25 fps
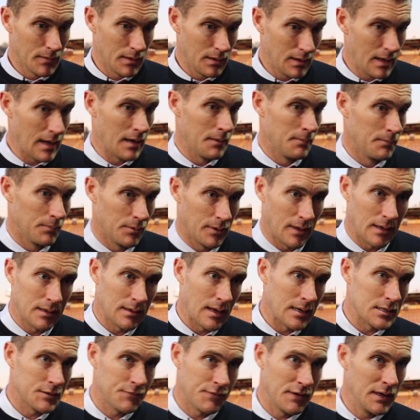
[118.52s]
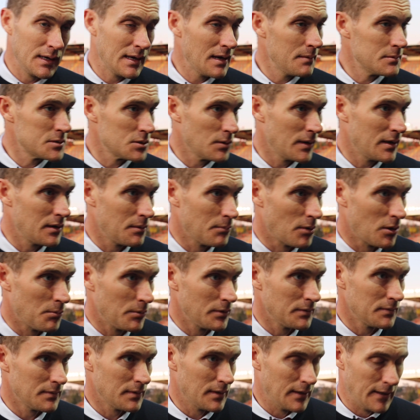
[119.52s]
Yeah, but that's three games away at the
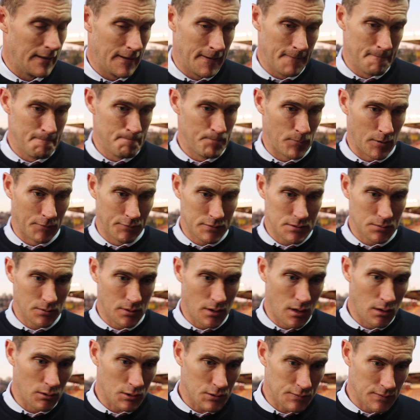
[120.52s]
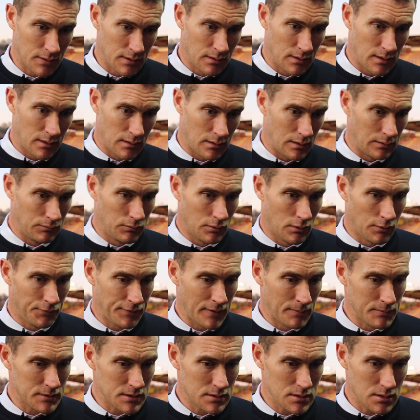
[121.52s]
moment. Yeah. Obviously we've got Oxford and
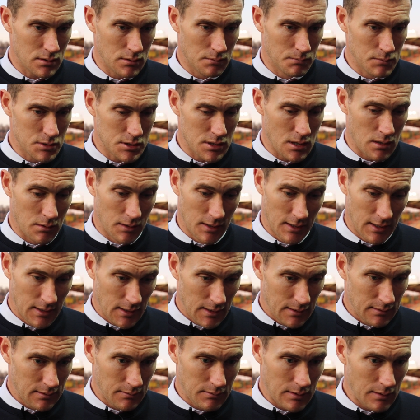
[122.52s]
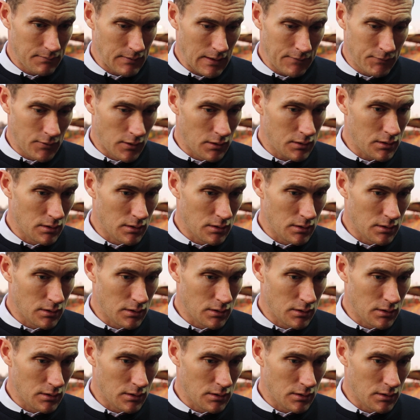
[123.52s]
Northampton to come, so they've got to